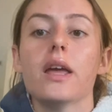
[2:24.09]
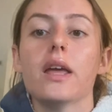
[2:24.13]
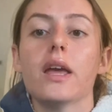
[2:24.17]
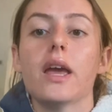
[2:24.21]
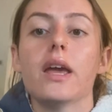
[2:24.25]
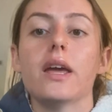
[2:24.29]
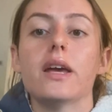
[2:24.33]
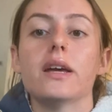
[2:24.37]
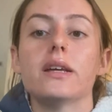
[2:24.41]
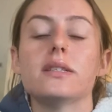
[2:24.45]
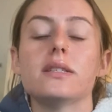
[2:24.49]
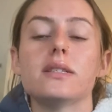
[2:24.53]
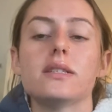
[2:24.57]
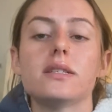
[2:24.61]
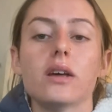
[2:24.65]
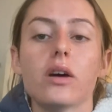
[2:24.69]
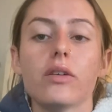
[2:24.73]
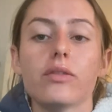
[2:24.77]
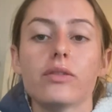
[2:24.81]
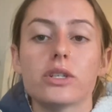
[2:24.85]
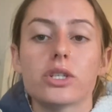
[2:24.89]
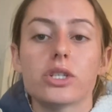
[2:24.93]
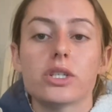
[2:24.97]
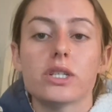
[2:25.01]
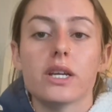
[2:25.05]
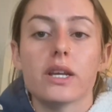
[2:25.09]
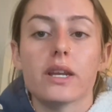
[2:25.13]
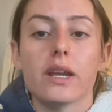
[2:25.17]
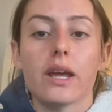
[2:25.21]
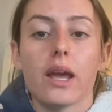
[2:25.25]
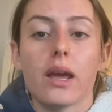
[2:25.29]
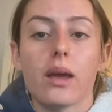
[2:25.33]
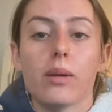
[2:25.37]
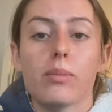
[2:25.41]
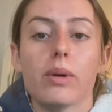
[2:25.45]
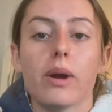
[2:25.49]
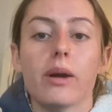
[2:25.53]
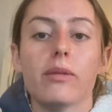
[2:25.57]
and selfish
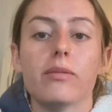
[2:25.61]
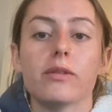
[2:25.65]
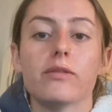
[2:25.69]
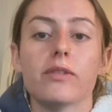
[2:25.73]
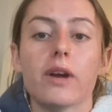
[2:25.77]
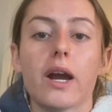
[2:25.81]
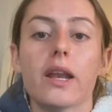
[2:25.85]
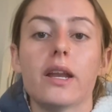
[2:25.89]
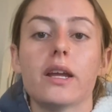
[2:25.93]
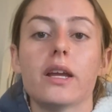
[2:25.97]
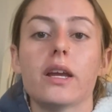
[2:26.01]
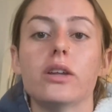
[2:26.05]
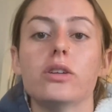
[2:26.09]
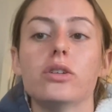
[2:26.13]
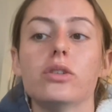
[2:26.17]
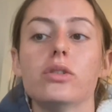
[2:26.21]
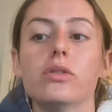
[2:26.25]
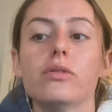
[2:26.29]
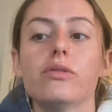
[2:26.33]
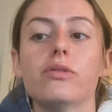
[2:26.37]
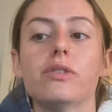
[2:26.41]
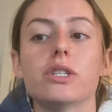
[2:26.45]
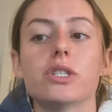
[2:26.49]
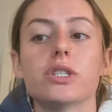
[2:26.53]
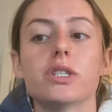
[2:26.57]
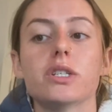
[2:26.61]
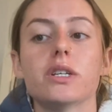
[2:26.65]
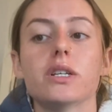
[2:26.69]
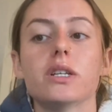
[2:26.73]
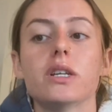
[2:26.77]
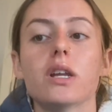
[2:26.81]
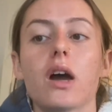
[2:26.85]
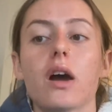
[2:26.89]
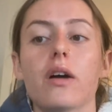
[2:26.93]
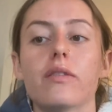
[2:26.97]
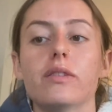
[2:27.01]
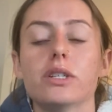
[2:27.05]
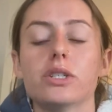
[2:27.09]
DNA by providing a new
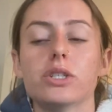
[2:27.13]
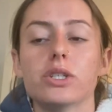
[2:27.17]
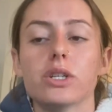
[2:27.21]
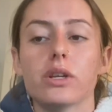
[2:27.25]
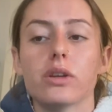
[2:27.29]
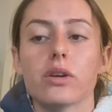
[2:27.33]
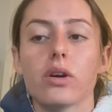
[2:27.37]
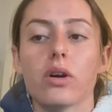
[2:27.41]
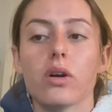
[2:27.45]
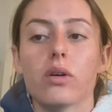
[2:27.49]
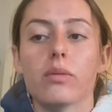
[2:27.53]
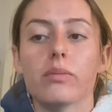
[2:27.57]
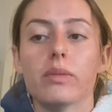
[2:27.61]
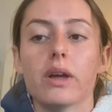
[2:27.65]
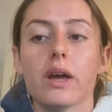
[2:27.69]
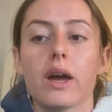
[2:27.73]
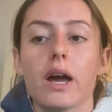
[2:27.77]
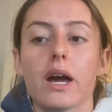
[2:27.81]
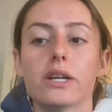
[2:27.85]
vision of the genome